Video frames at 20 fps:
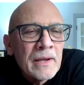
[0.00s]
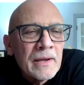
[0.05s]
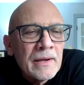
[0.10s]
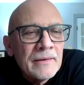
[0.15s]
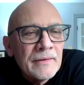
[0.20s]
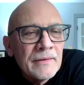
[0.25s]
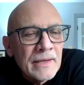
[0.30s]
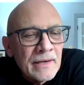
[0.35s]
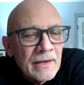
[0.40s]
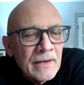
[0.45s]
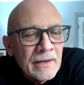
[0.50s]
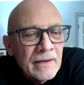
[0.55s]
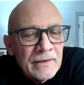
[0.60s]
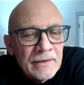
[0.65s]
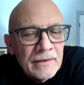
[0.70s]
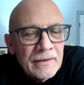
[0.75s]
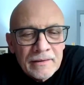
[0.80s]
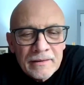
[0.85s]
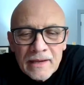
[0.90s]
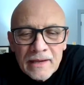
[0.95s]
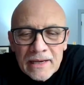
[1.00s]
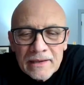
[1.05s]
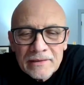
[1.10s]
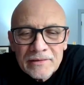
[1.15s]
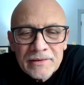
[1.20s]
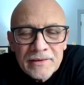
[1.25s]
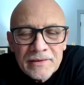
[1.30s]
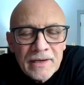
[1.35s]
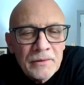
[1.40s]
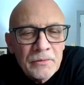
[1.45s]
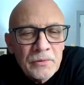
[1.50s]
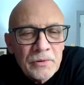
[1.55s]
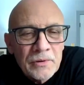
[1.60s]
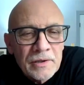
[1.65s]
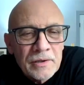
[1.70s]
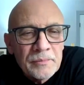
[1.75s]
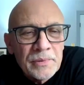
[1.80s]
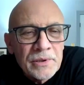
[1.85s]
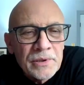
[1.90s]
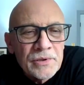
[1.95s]
And then on the last day, we're
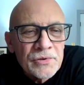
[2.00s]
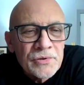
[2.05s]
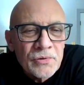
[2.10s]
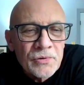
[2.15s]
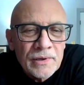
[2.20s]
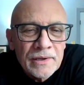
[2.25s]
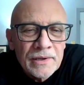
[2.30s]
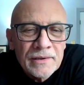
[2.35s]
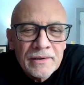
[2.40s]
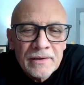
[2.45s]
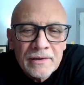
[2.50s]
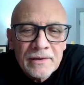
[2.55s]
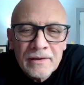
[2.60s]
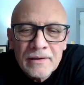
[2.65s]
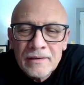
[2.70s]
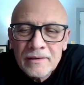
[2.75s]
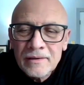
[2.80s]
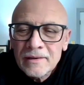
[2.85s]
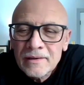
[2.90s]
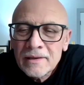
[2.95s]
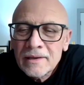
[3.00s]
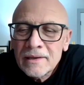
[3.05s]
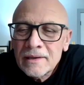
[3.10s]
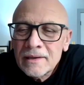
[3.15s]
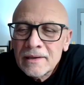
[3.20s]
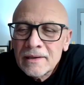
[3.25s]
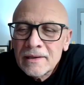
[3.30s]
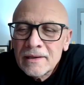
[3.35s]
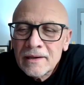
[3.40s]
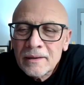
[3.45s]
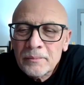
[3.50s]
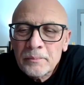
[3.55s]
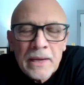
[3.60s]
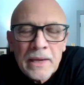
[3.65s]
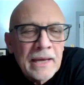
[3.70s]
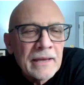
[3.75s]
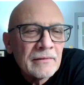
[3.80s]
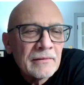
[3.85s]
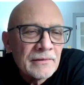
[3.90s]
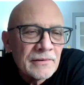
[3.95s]
going to be joined in a
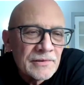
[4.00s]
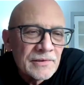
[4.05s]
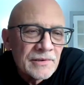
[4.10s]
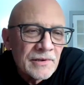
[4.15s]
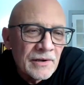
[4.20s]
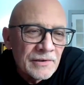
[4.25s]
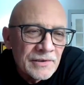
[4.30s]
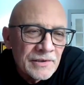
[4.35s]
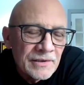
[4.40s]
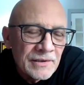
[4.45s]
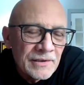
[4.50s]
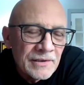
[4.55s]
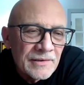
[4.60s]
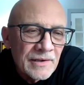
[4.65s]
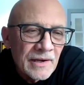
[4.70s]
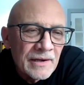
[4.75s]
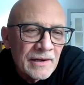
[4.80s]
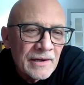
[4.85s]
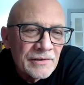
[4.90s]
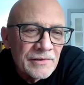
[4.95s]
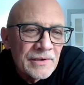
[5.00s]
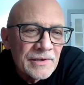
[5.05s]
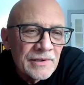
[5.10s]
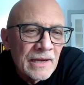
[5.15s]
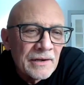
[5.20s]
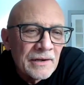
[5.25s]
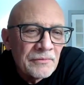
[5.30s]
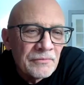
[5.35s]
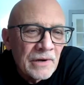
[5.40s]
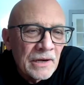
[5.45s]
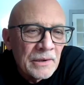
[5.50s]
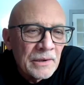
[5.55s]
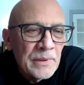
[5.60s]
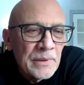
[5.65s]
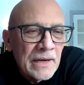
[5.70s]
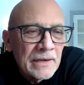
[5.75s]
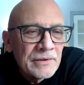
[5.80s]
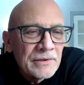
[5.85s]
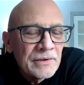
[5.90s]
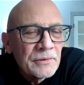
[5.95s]
panel discussion, as I understand it, right,
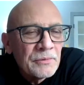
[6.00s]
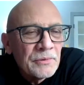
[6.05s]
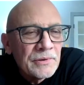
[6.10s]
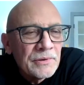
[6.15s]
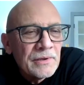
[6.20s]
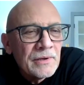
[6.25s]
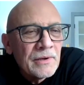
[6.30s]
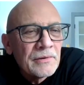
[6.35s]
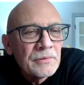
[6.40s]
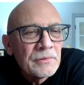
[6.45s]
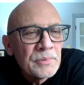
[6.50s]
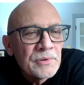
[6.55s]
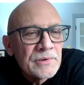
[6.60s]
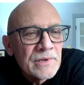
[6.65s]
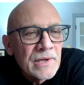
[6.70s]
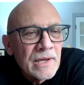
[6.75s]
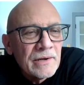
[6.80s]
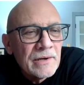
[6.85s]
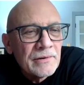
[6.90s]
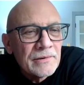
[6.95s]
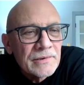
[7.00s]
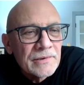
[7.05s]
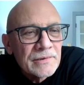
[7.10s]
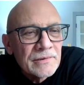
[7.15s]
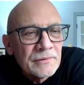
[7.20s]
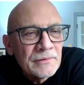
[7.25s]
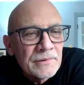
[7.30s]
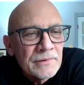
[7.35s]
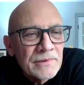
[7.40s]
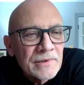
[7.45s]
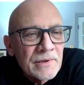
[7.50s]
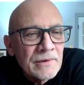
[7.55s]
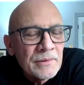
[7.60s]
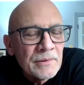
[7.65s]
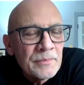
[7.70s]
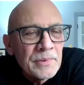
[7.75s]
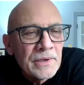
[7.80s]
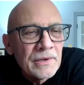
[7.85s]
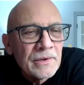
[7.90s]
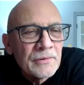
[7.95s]
Patrick, with the other presenters. So it's going
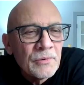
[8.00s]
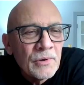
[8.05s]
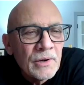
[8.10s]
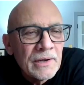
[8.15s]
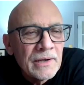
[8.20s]
to be